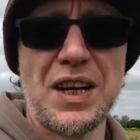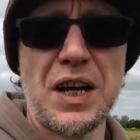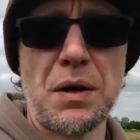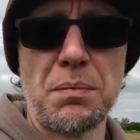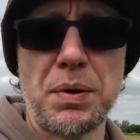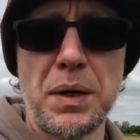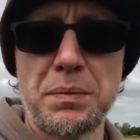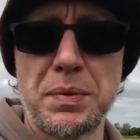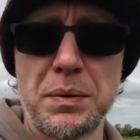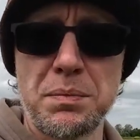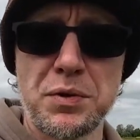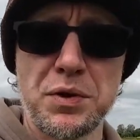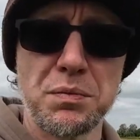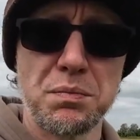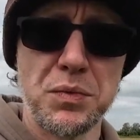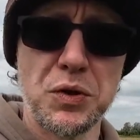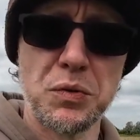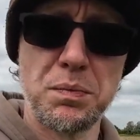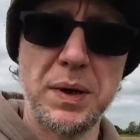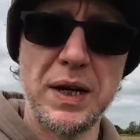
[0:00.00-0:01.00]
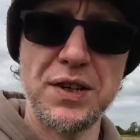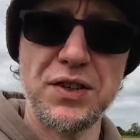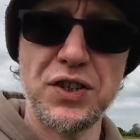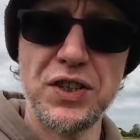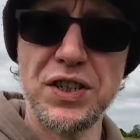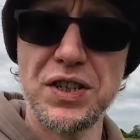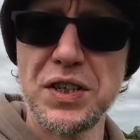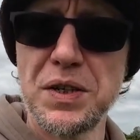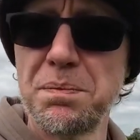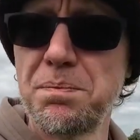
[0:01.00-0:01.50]
I'll pop up some more
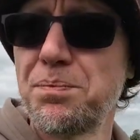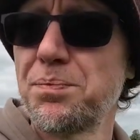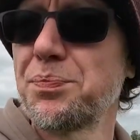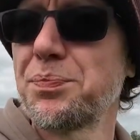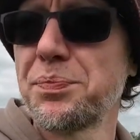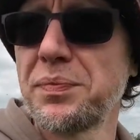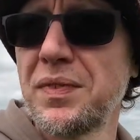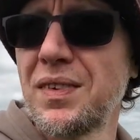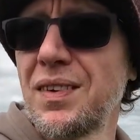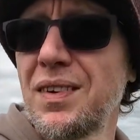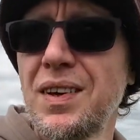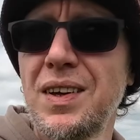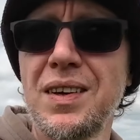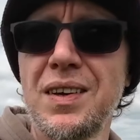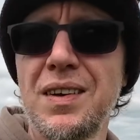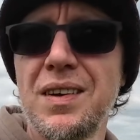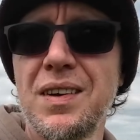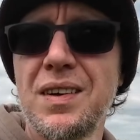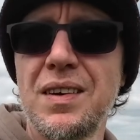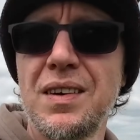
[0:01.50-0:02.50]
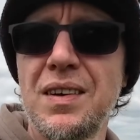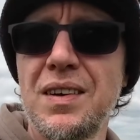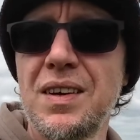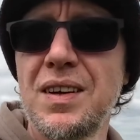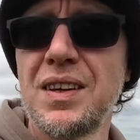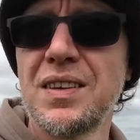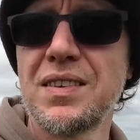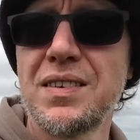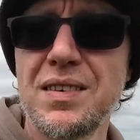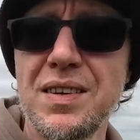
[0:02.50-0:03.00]
pictures
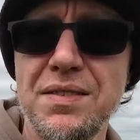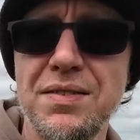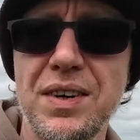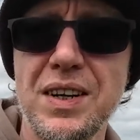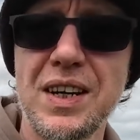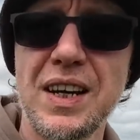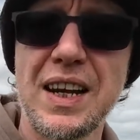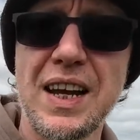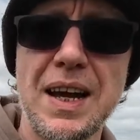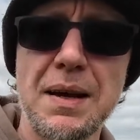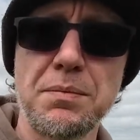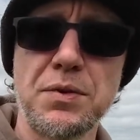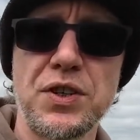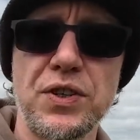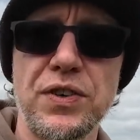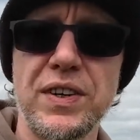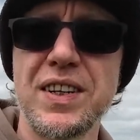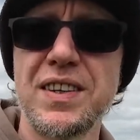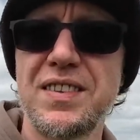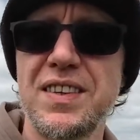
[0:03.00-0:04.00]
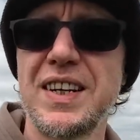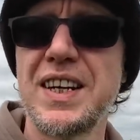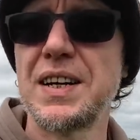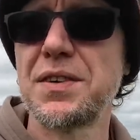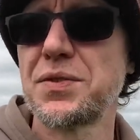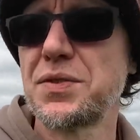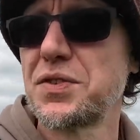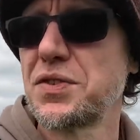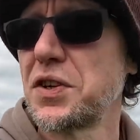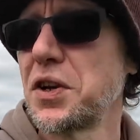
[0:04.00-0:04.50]
and see if I can capture anything
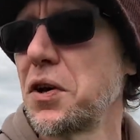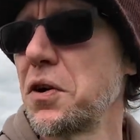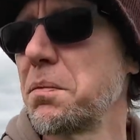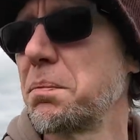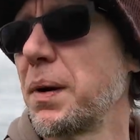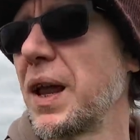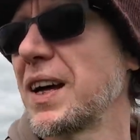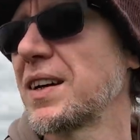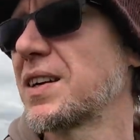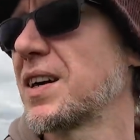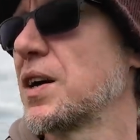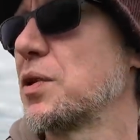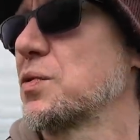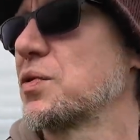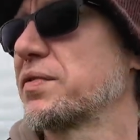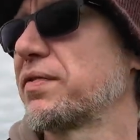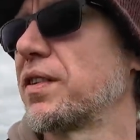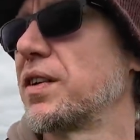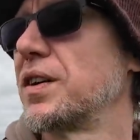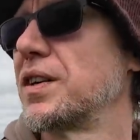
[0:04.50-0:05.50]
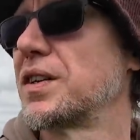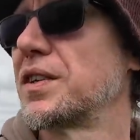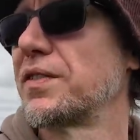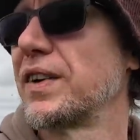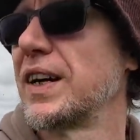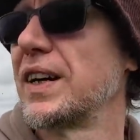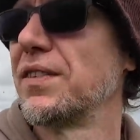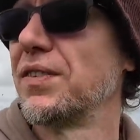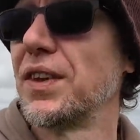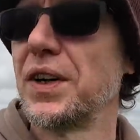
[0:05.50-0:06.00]
else. There's a lot of black gulls flying
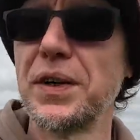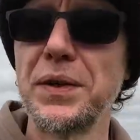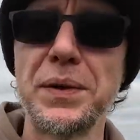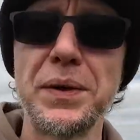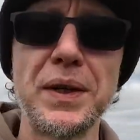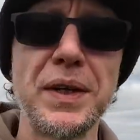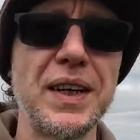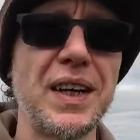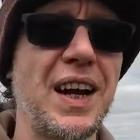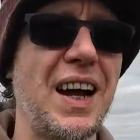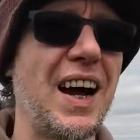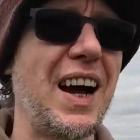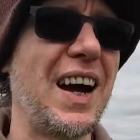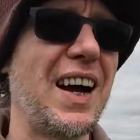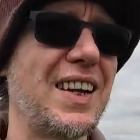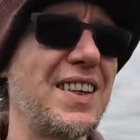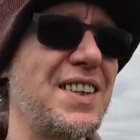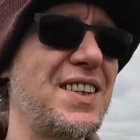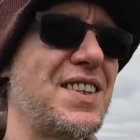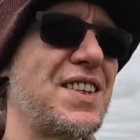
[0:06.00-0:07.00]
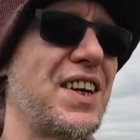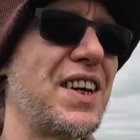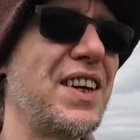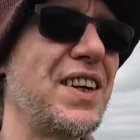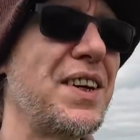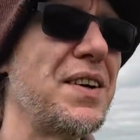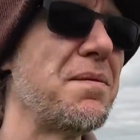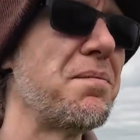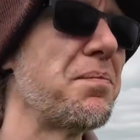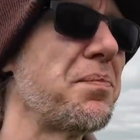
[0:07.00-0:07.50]
around though, and
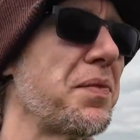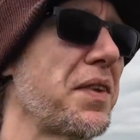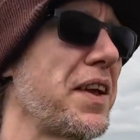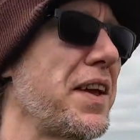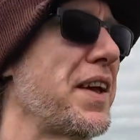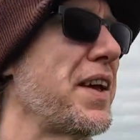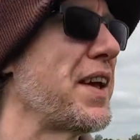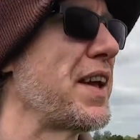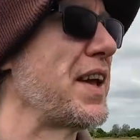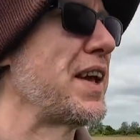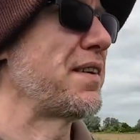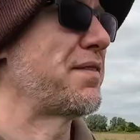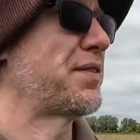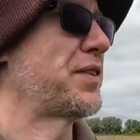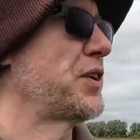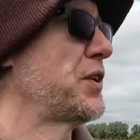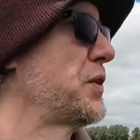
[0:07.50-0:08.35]
if